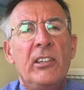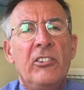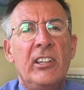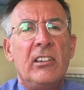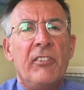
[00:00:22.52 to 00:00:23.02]

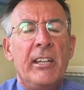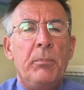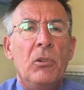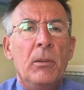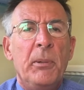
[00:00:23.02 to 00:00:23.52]
26th of
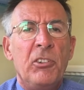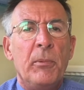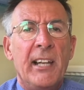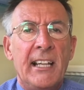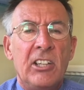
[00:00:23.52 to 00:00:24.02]
April, the Bishop
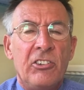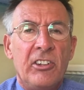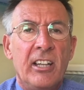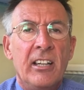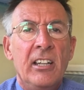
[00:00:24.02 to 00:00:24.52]
of
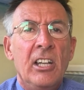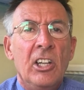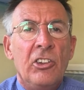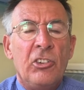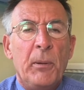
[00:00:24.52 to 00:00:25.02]
Lancaster
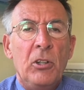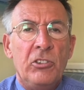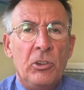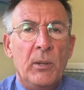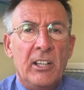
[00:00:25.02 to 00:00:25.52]
spoke
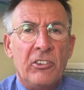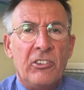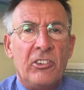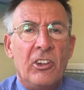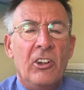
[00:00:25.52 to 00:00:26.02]
to
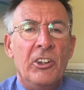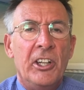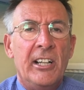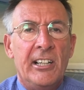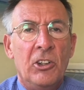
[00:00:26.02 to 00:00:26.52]
us on
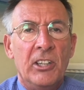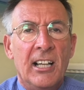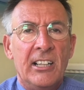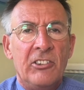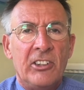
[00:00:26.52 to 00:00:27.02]
our
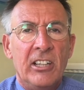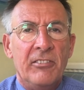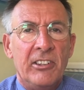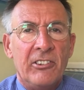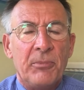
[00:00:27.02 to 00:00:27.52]
online
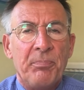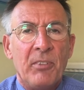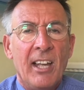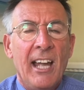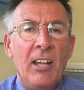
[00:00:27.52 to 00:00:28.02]
service.
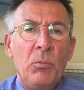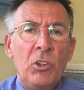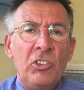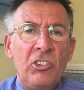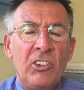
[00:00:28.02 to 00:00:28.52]
And
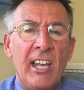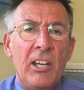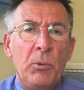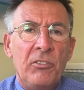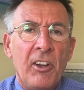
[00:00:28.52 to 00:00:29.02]
what she
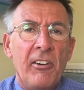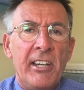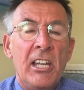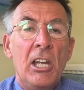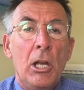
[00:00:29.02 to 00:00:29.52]
said was
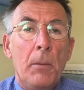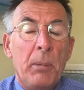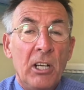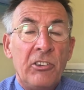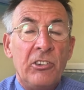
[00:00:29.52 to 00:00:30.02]
very
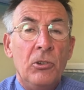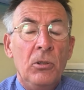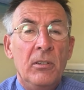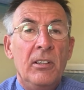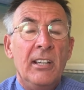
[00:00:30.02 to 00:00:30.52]

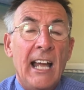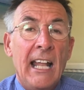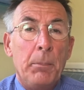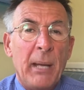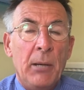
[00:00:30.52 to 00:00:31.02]
personal
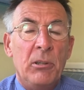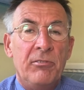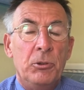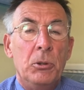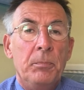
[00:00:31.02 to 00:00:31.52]
and
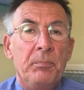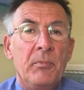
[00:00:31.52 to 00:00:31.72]
powerful